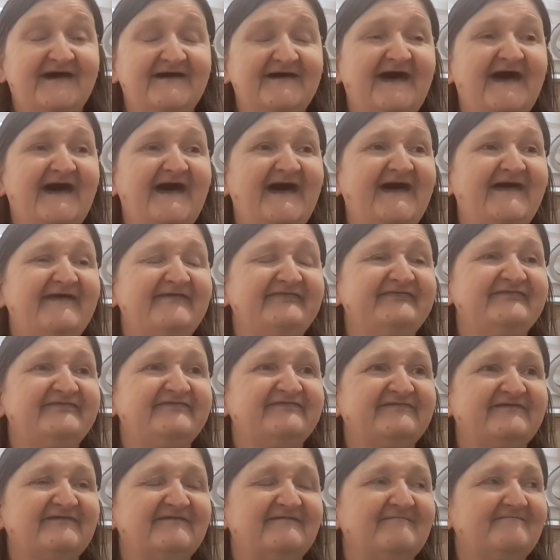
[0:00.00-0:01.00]

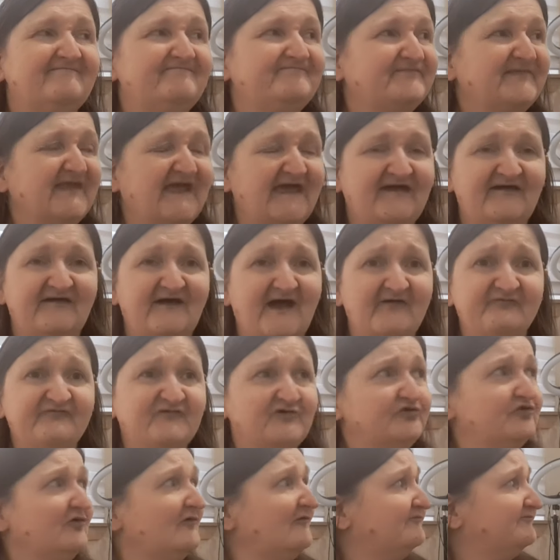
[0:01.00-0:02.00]
And I've
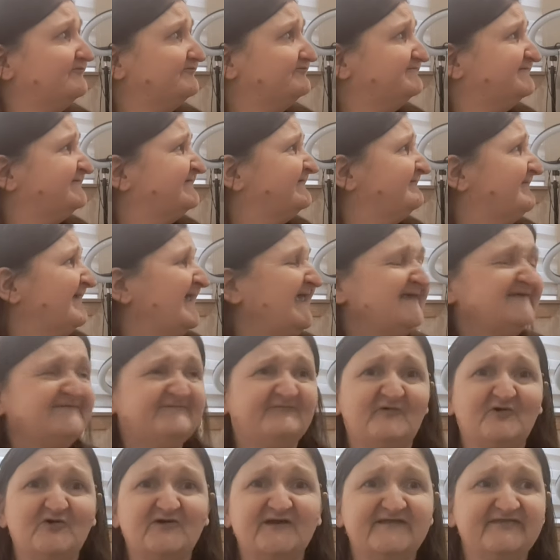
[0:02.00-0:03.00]
got no space
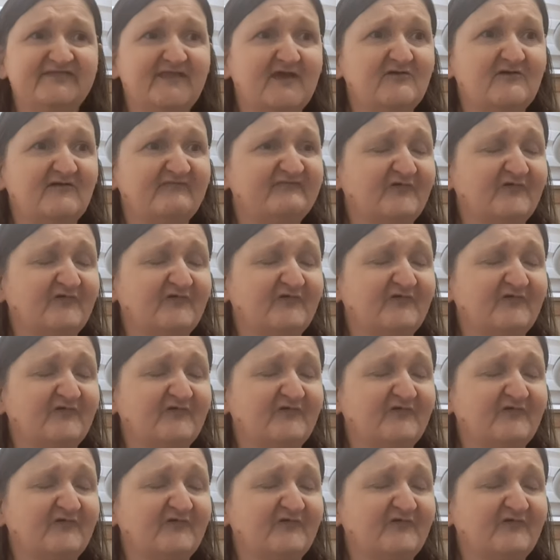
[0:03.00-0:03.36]
for it now.